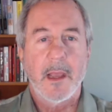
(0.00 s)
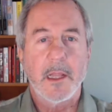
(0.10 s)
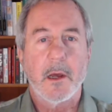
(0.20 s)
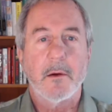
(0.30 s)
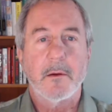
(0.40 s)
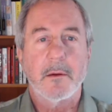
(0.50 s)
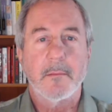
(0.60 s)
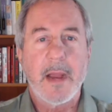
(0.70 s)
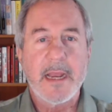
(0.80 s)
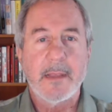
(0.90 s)
Hello,
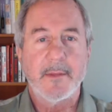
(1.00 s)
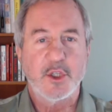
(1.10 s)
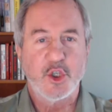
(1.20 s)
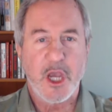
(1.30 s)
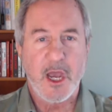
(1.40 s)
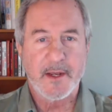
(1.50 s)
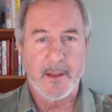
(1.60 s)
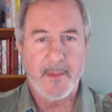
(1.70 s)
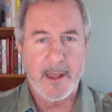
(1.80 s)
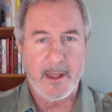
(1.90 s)
my name is John
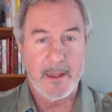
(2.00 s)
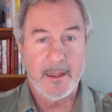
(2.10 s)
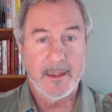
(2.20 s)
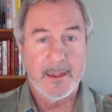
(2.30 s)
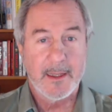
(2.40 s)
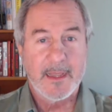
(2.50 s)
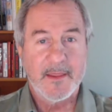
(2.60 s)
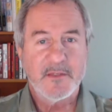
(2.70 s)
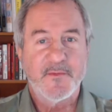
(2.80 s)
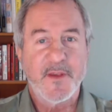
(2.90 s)
Hamel, and
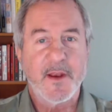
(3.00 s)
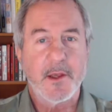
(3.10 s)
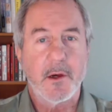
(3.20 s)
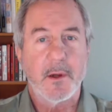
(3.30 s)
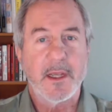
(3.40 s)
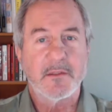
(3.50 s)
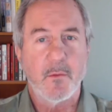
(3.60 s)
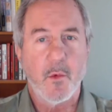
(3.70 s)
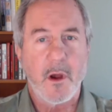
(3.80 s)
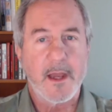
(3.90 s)
this video is
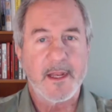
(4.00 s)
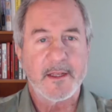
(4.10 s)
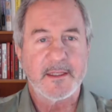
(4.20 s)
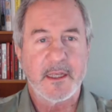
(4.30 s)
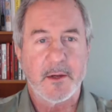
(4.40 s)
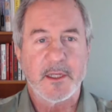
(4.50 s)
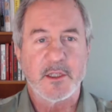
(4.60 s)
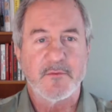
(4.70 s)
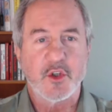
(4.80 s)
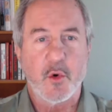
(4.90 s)
one in a series
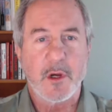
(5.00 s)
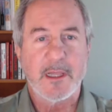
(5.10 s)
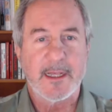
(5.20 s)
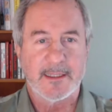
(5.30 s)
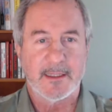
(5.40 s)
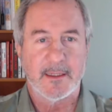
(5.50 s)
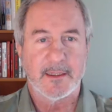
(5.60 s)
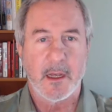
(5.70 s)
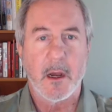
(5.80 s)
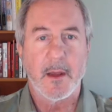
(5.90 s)
of short
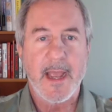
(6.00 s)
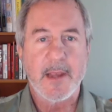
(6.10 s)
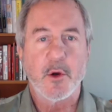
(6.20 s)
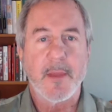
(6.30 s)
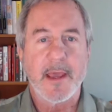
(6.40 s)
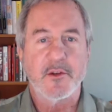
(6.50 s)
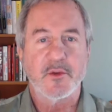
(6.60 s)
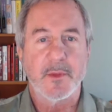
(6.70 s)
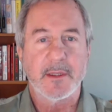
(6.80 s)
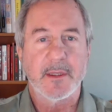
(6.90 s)
lessons on anger
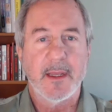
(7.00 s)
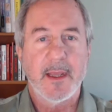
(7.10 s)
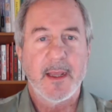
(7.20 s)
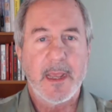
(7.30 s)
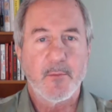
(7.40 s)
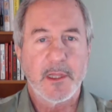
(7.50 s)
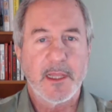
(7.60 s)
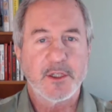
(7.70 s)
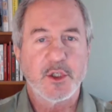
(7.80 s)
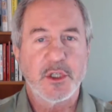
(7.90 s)
management and
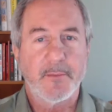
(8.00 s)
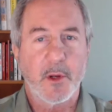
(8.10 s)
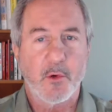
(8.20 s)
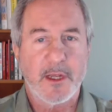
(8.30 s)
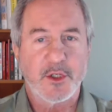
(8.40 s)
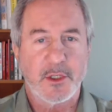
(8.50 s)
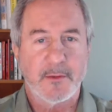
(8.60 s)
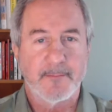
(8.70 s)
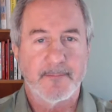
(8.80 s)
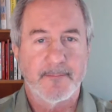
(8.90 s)
relationship aggression.